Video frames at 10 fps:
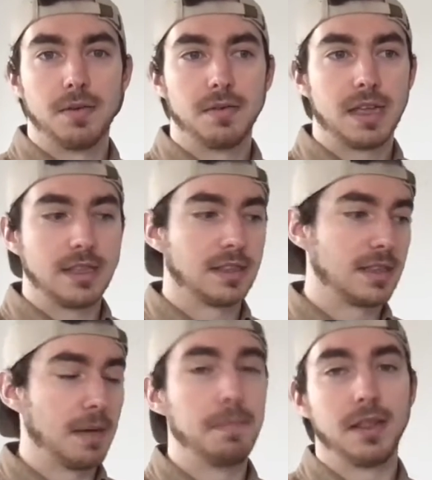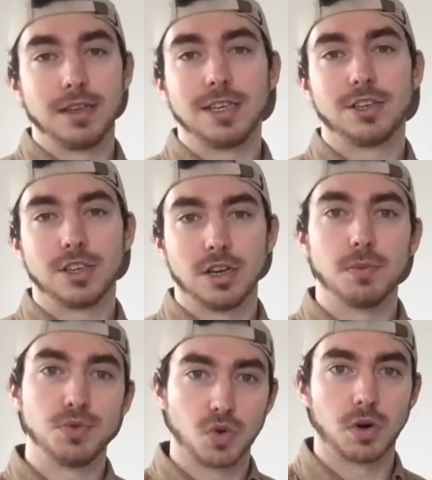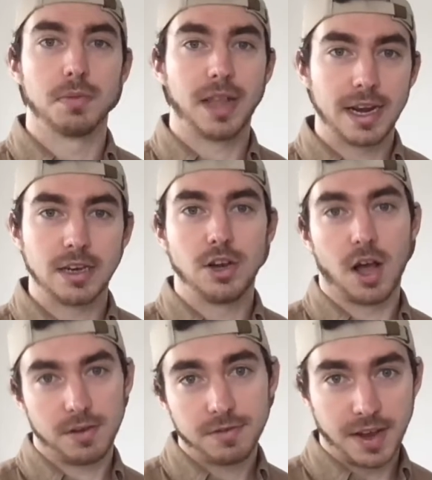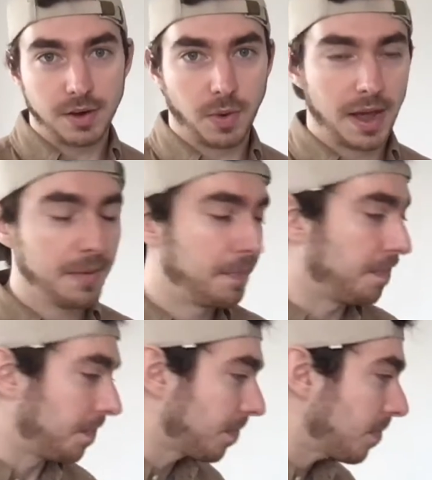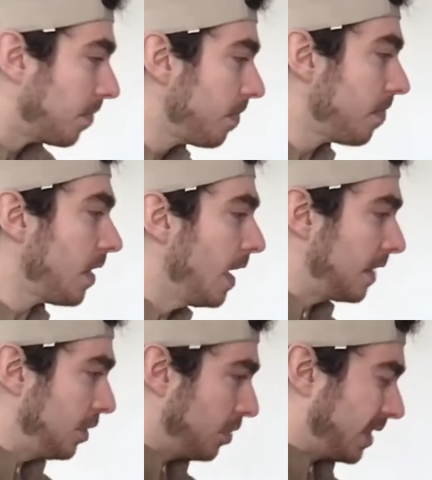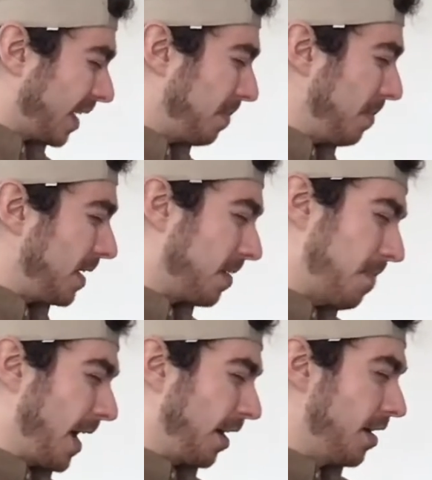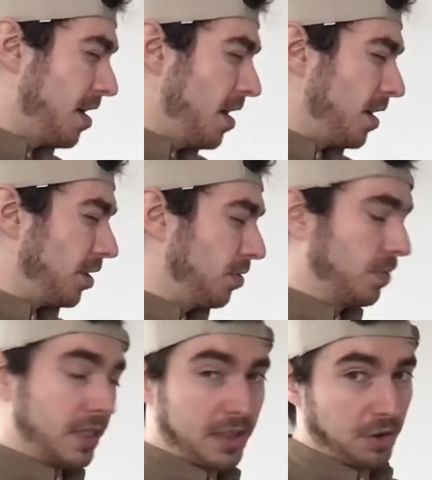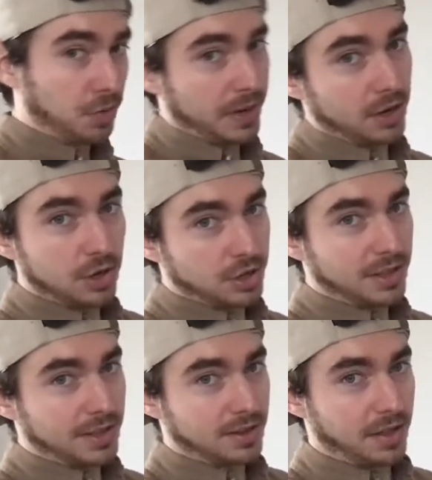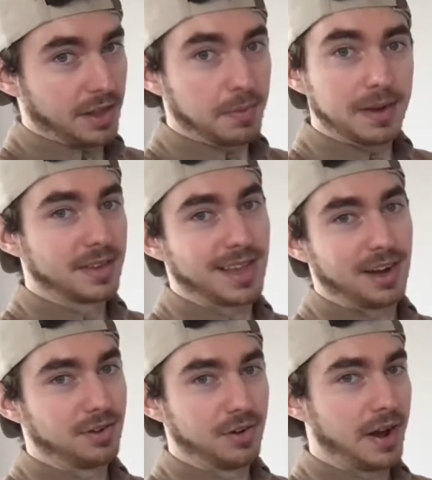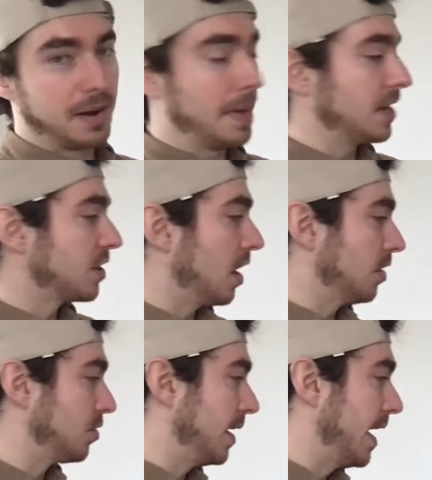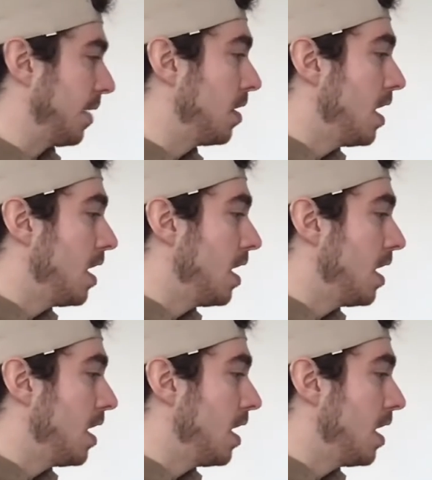its ability to absorb light and not fade away. And then you can maybe compare with the green cushion that's on there, because I don't know how to match colors right now.